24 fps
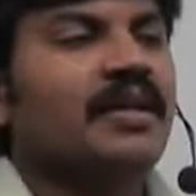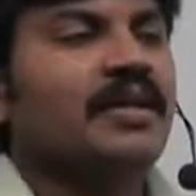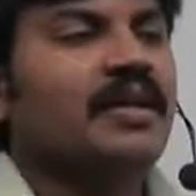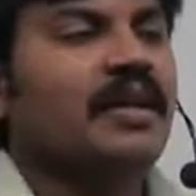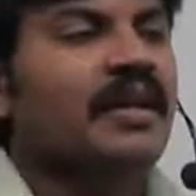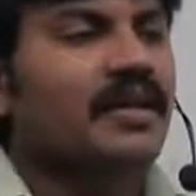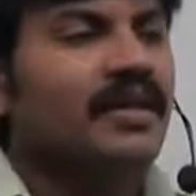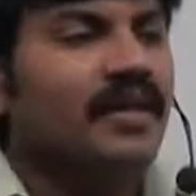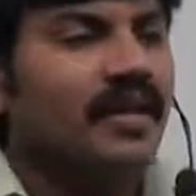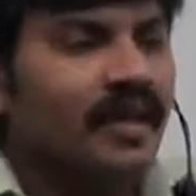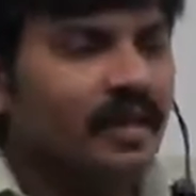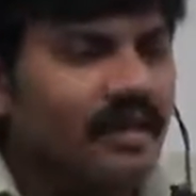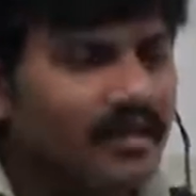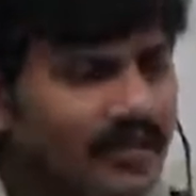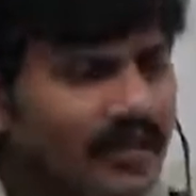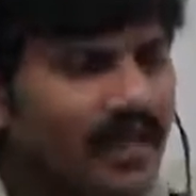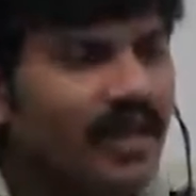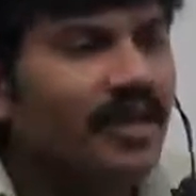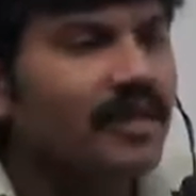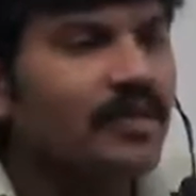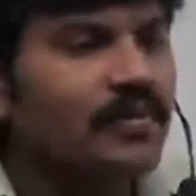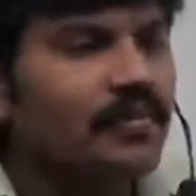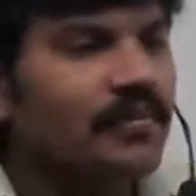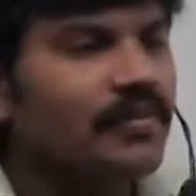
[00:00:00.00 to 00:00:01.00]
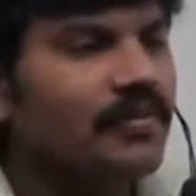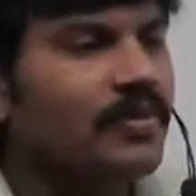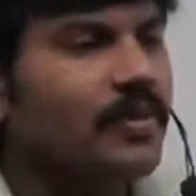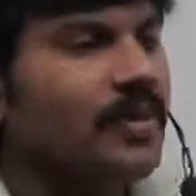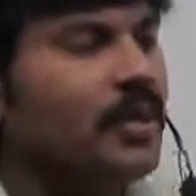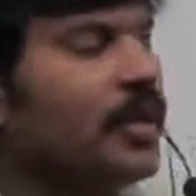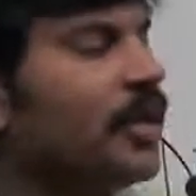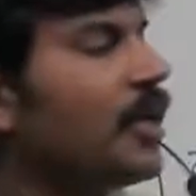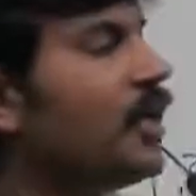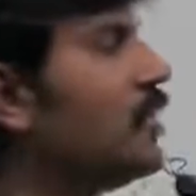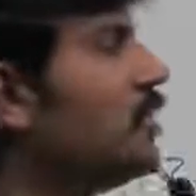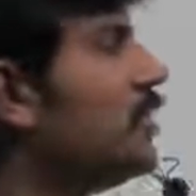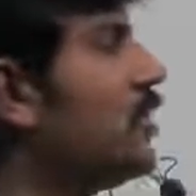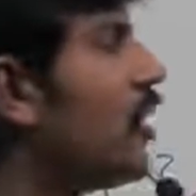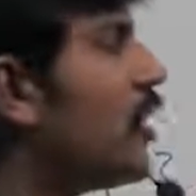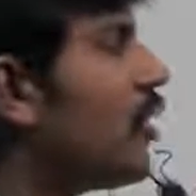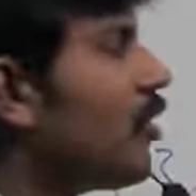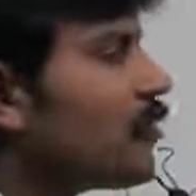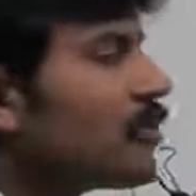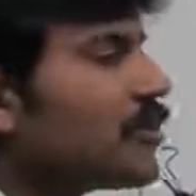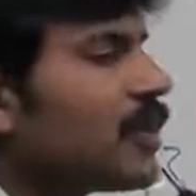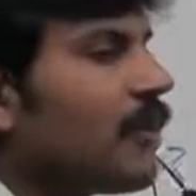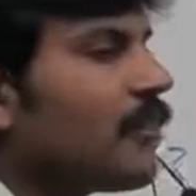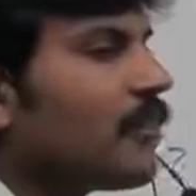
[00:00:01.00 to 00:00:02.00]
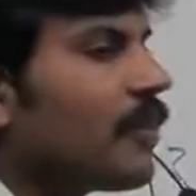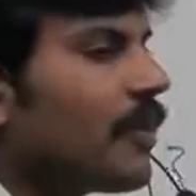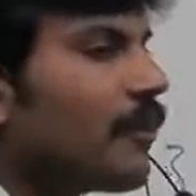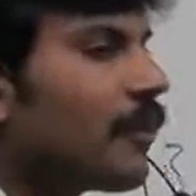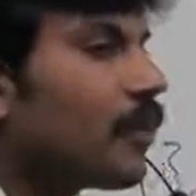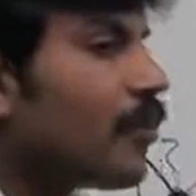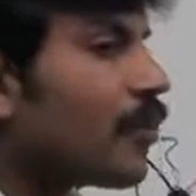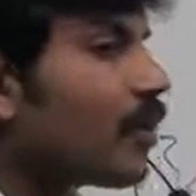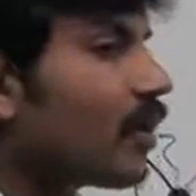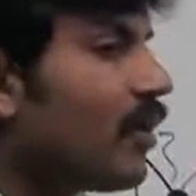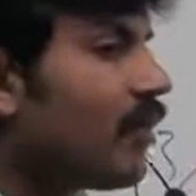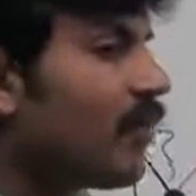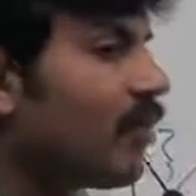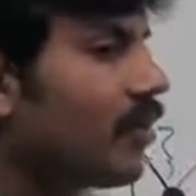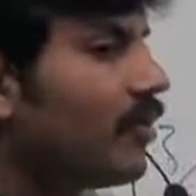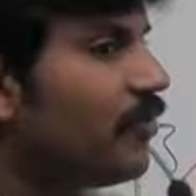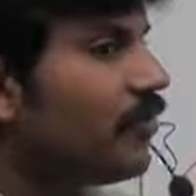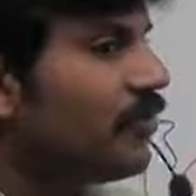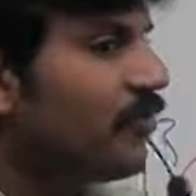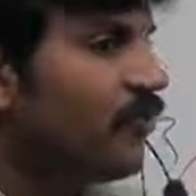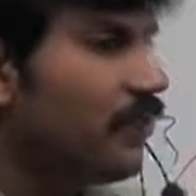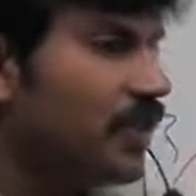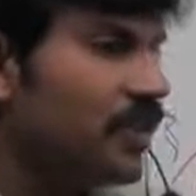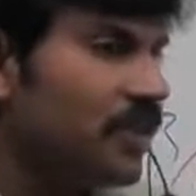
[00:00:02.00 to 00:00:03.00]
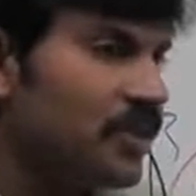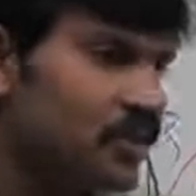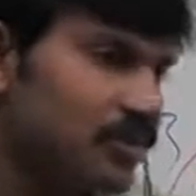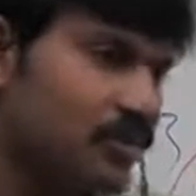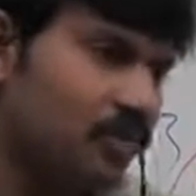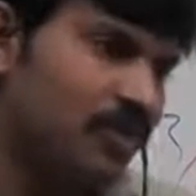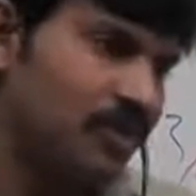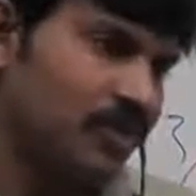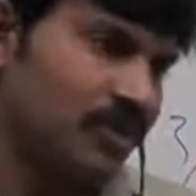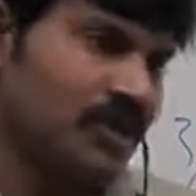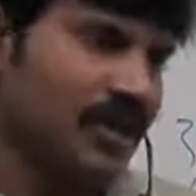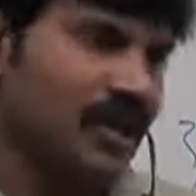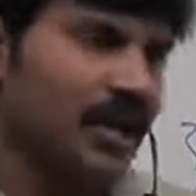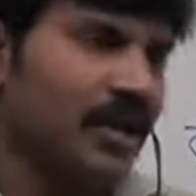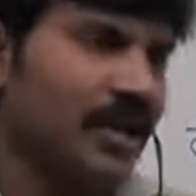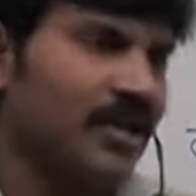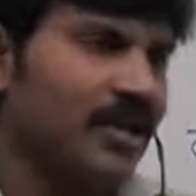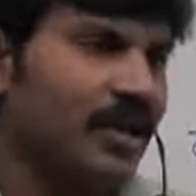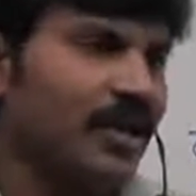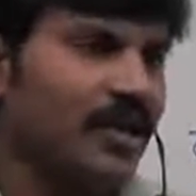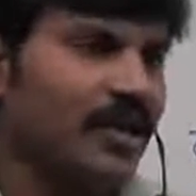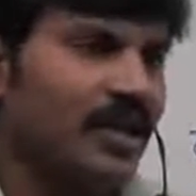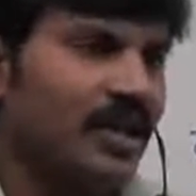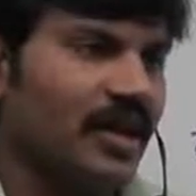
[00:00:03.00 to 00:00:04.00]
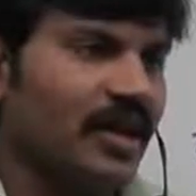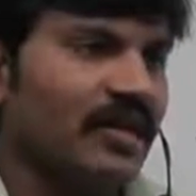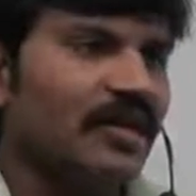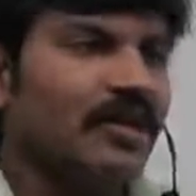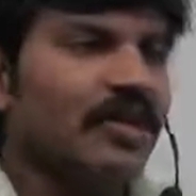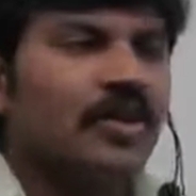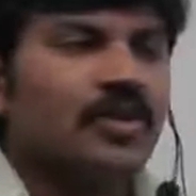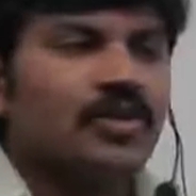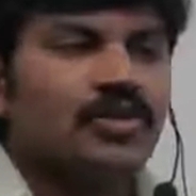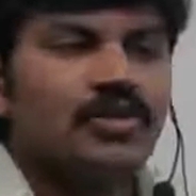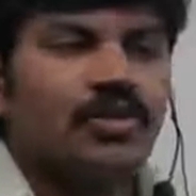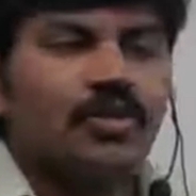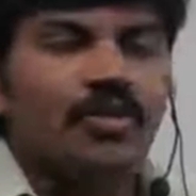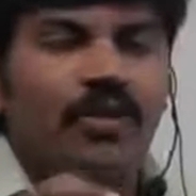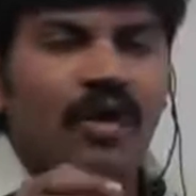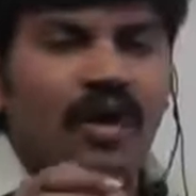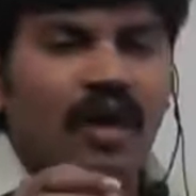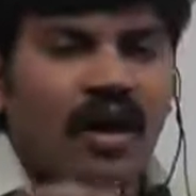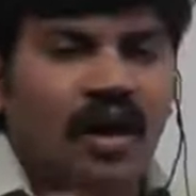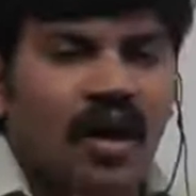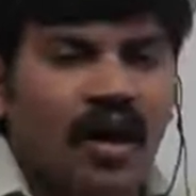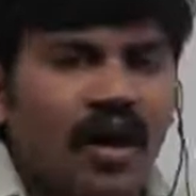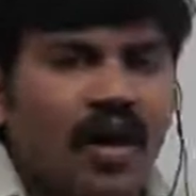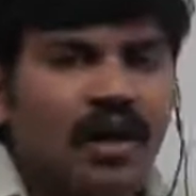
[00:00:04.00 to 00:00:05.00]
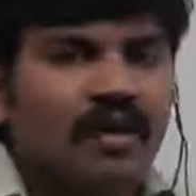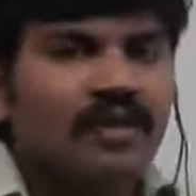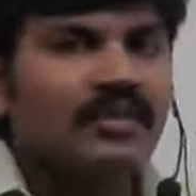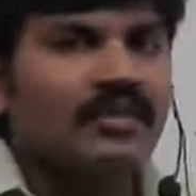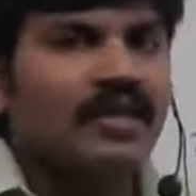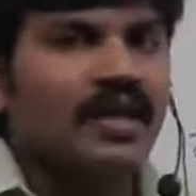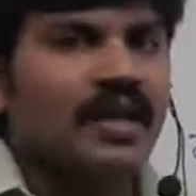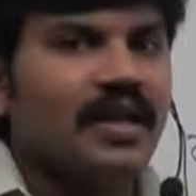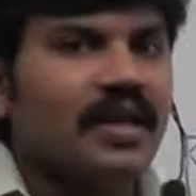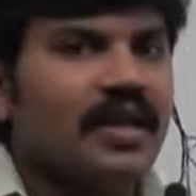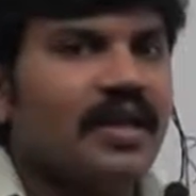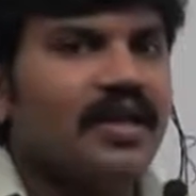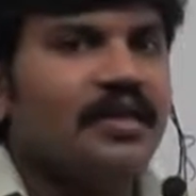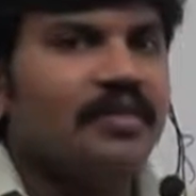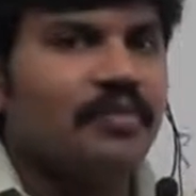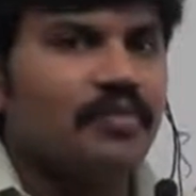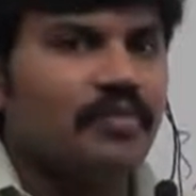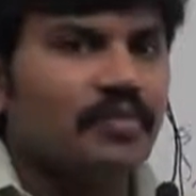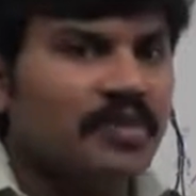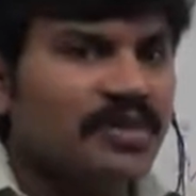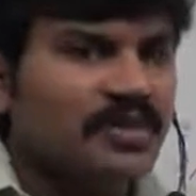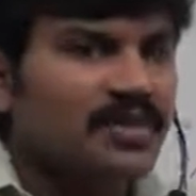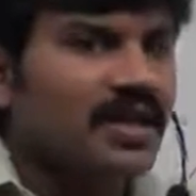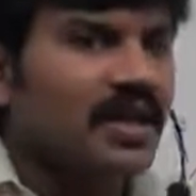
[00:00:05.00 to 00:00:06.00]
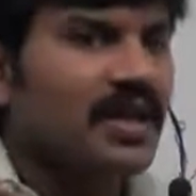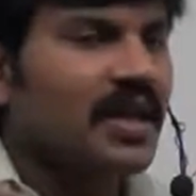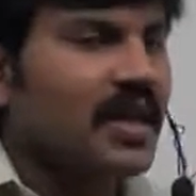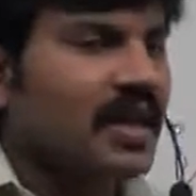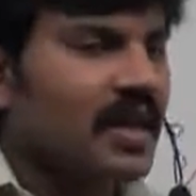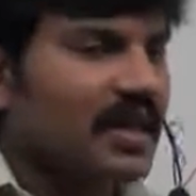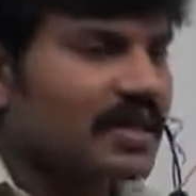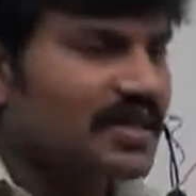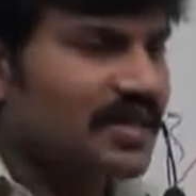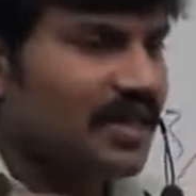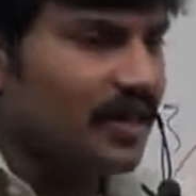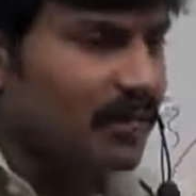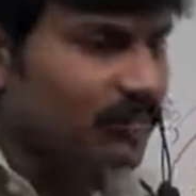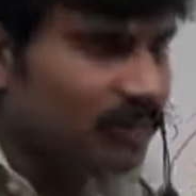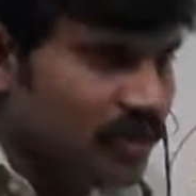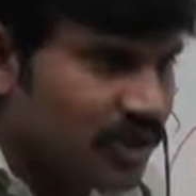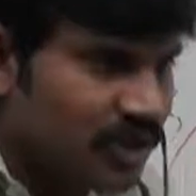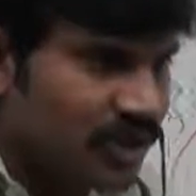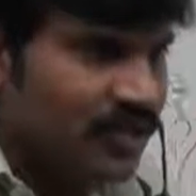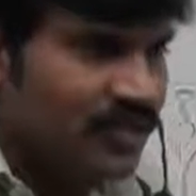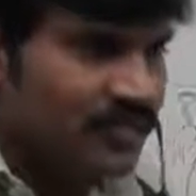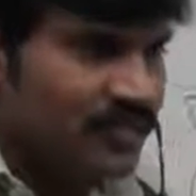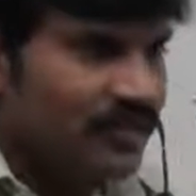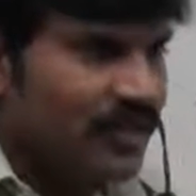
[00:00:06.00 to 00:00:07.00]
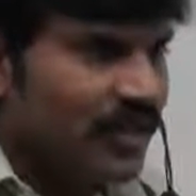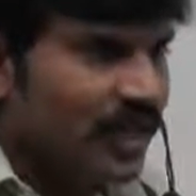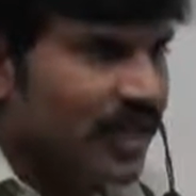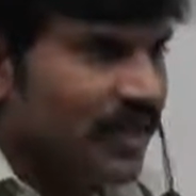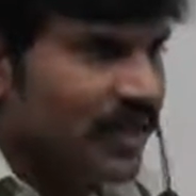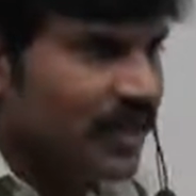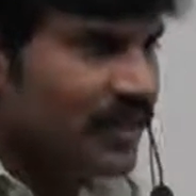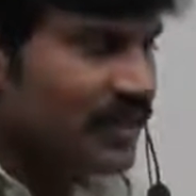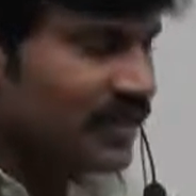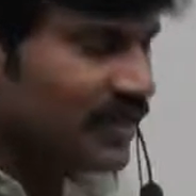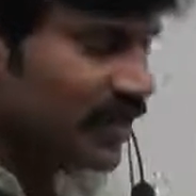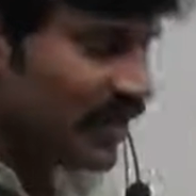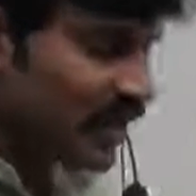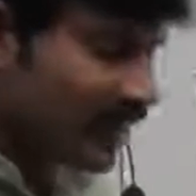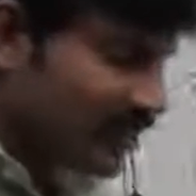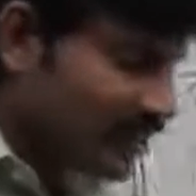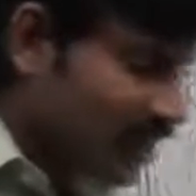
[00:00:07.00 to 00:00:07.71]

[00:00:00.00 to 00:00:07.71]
At runtime, execution of the program will be very smooth. Are you getting right? So, hall ticket missing exception. Is it a